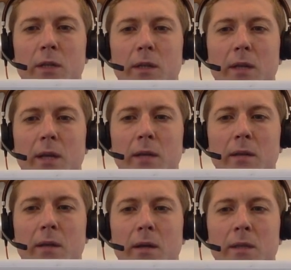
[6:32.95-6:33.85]
And then
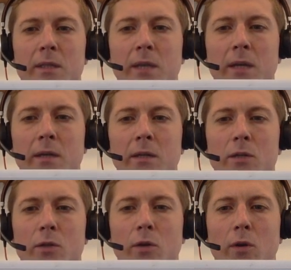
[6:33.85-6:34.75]
the second
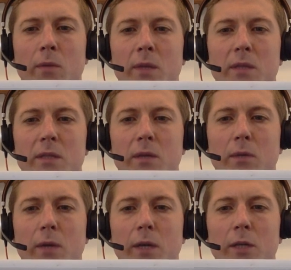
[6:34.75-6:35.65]
term in this
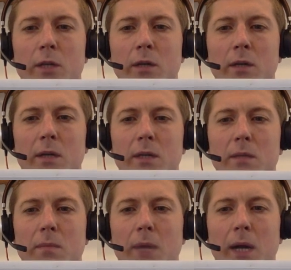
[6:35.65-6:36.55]
equation
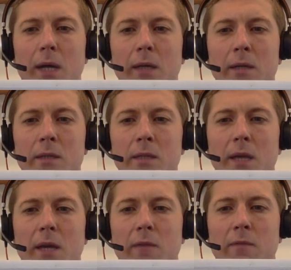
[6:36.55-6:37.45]
is minus
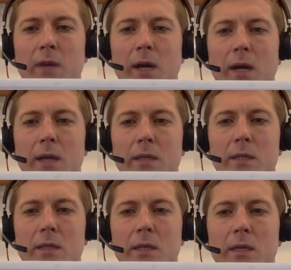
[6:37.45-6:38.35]

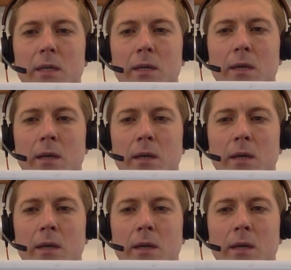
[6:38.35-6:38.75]
FIC